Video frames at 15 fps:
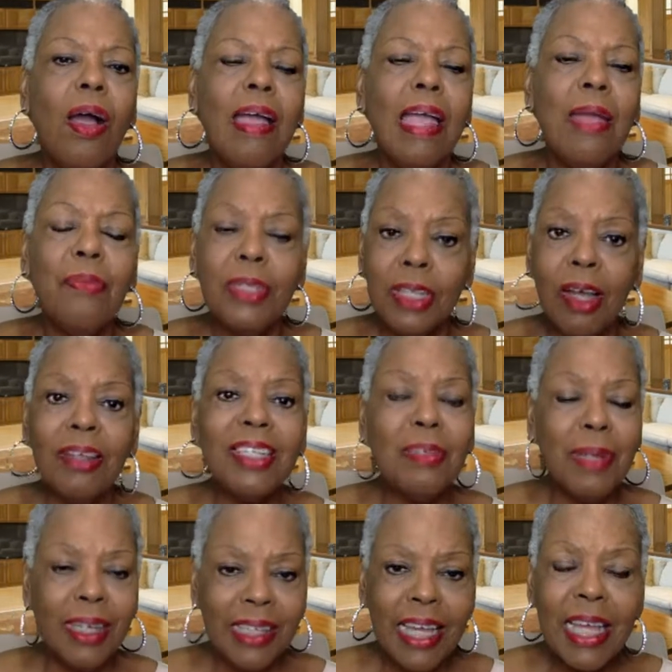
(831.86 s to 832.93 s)
And we're talking
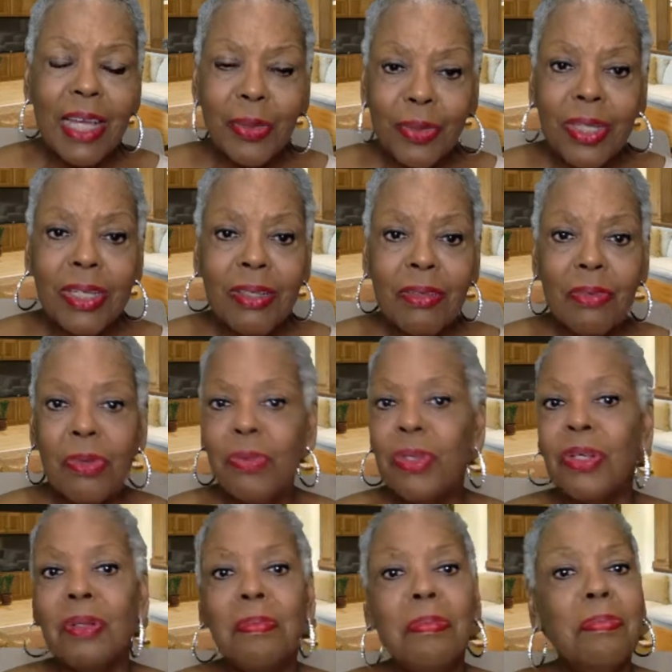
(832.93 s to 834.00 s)
about equity, where we're
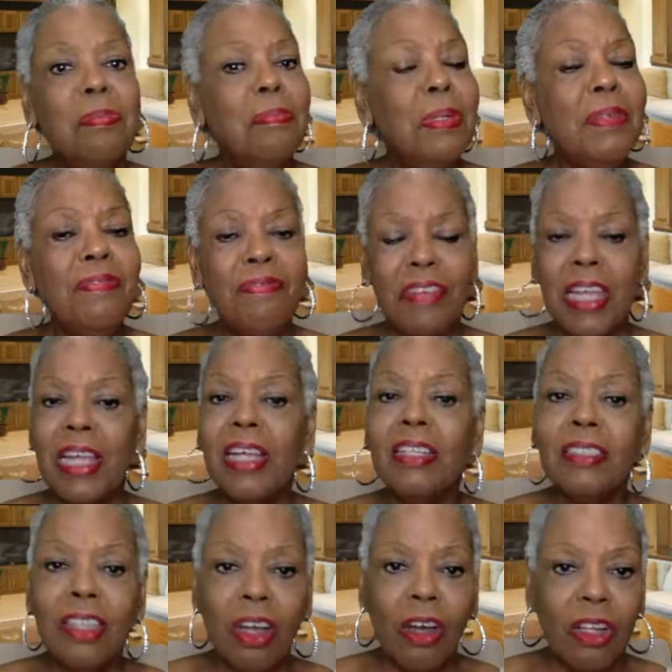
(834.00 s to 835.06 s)
going to be
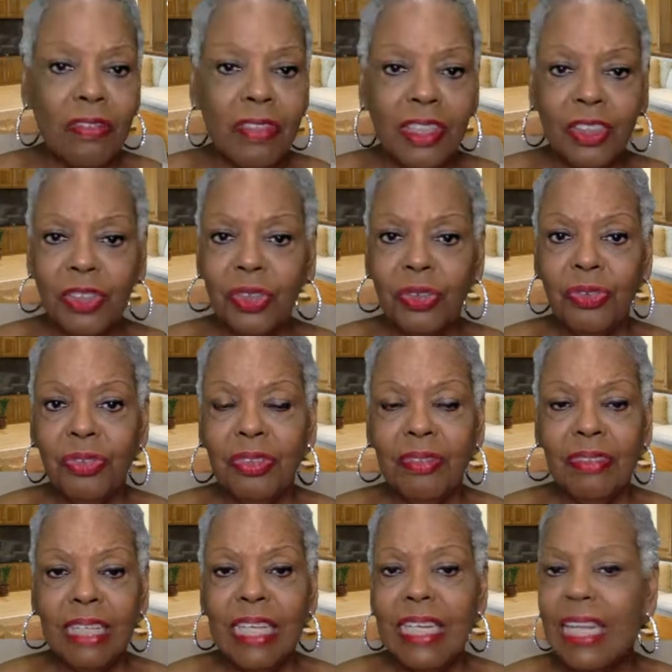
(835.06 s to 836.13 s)
fair to all of our children.
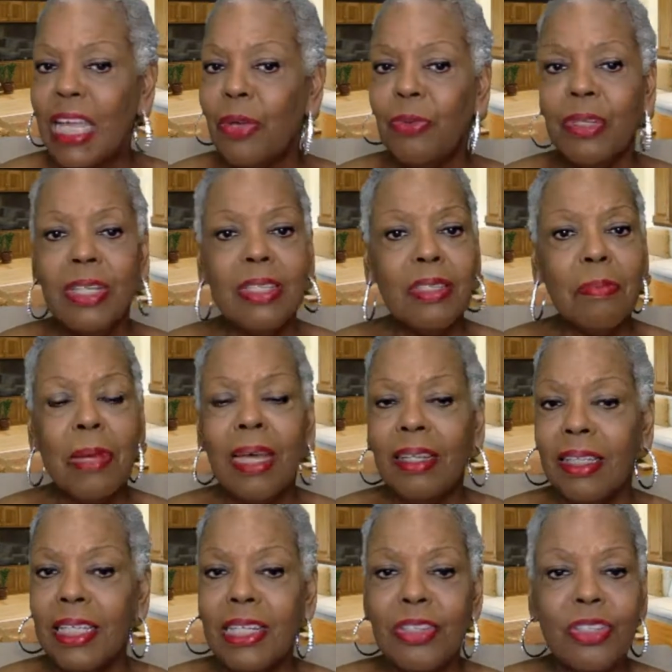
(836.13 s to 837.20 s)
And equity is
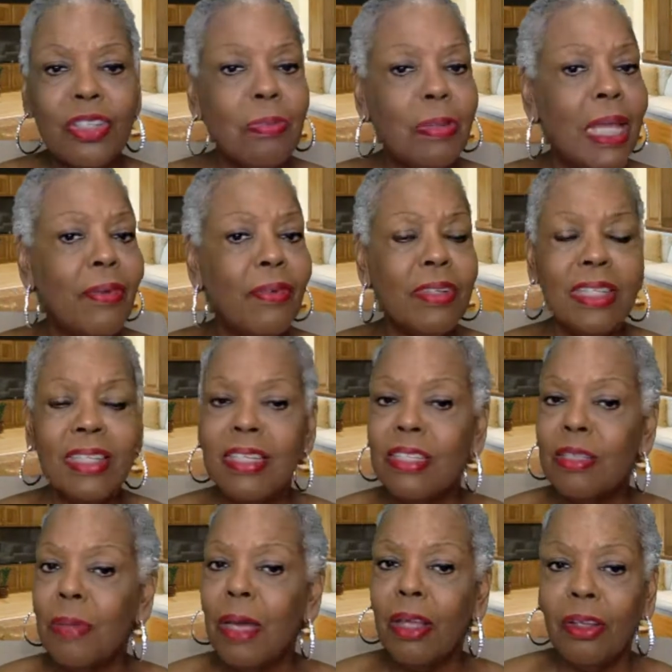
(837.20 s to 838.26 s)
about leadership. Equity
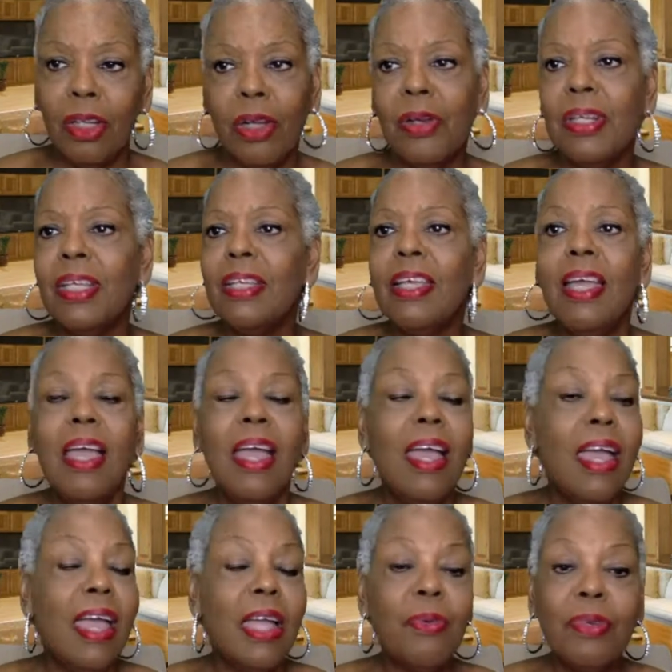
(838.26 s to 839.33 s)
is about learning.
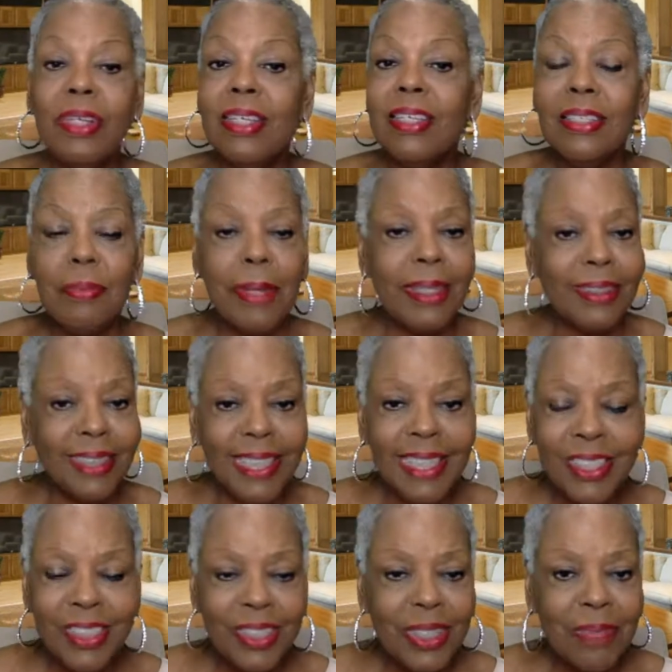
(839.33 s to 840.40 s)
Equity is about
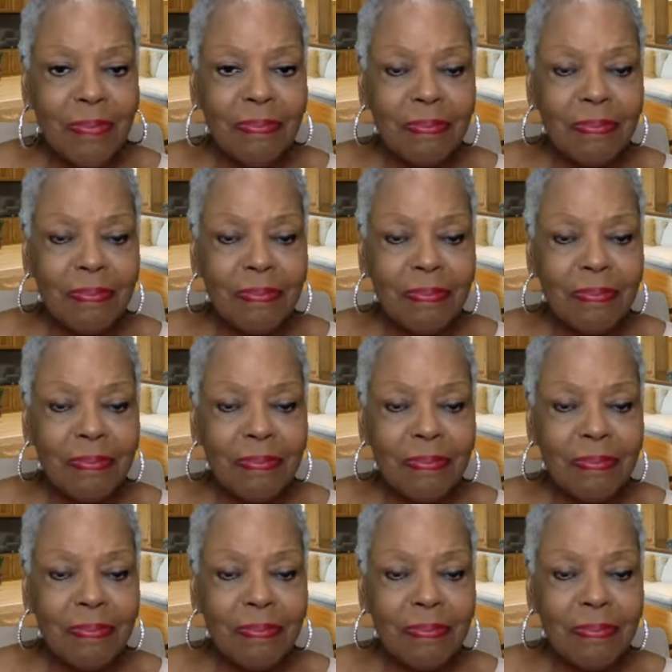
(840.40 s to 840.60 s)
teaching.